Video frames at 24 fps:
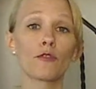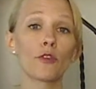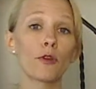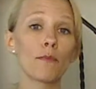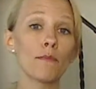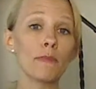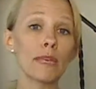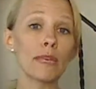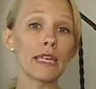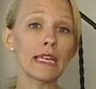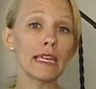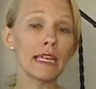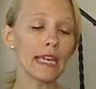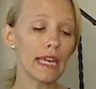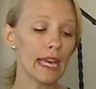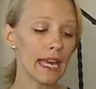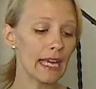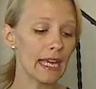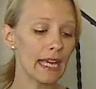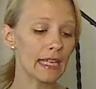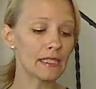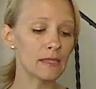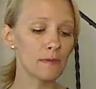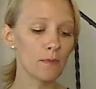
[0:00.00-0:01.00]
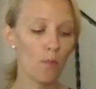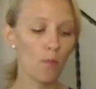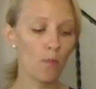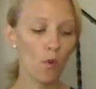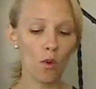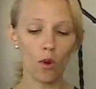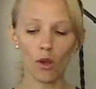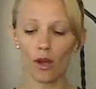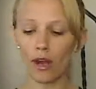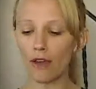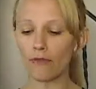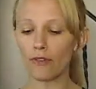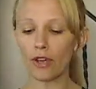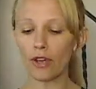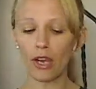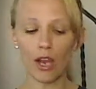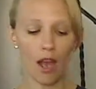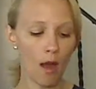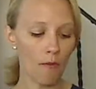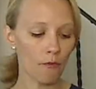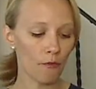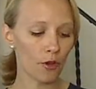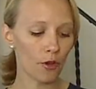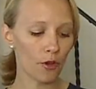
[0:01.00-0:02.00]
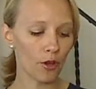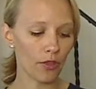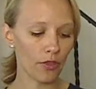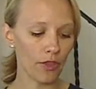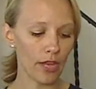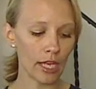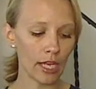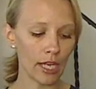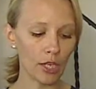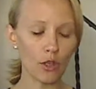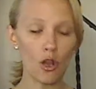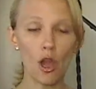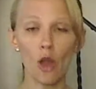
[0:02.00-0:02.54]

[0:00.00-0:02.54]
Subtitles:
For me, it's more of a comfort thing,